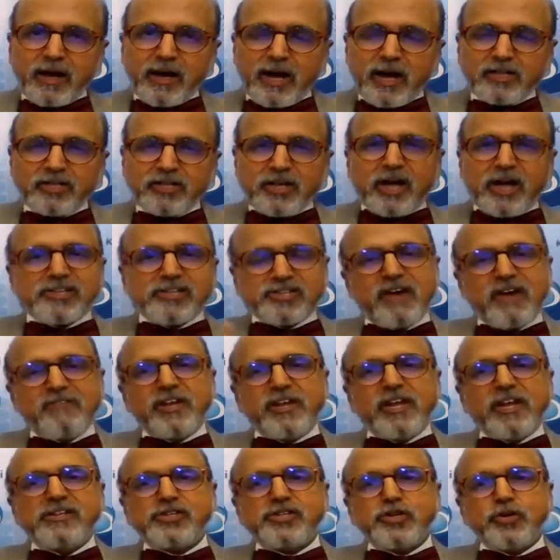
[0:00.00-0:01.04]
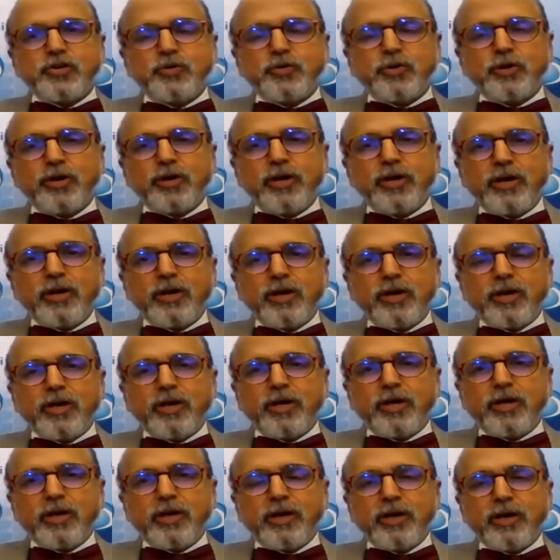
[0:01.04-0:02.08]
Qatar's governance to
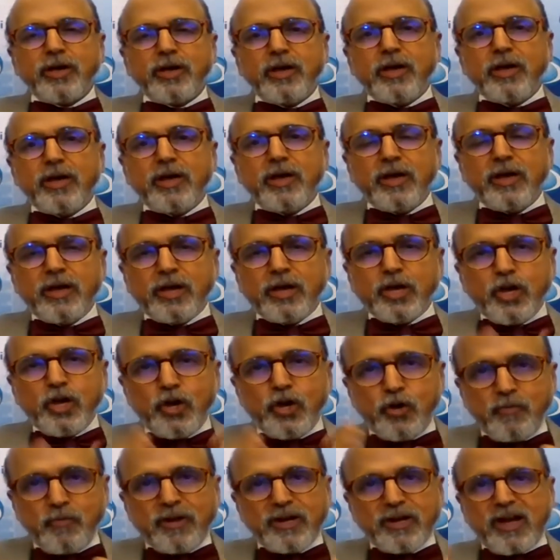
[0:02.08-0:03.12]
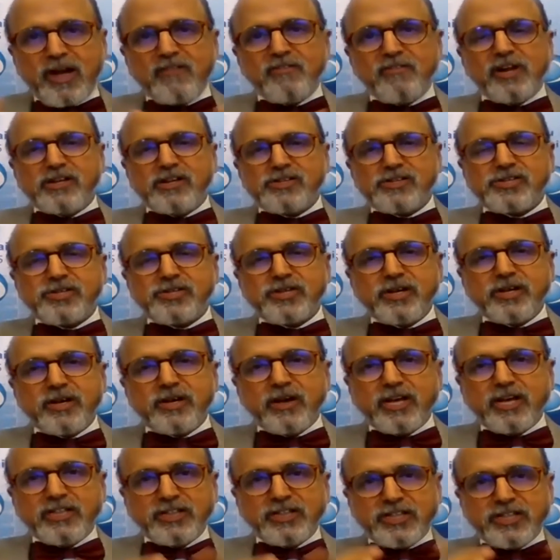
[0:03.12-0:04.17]
human governance
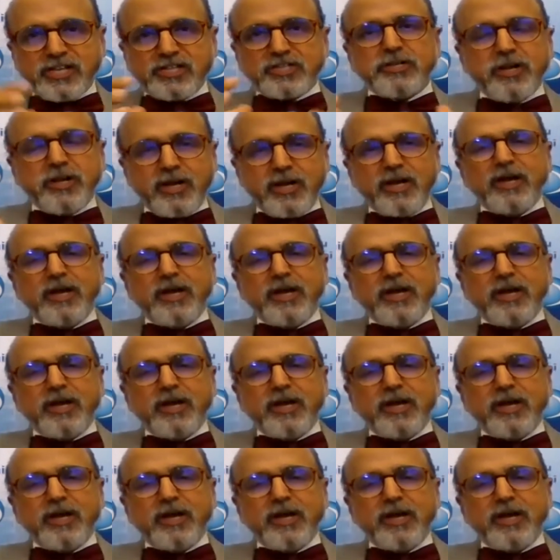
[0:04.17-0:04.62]
in this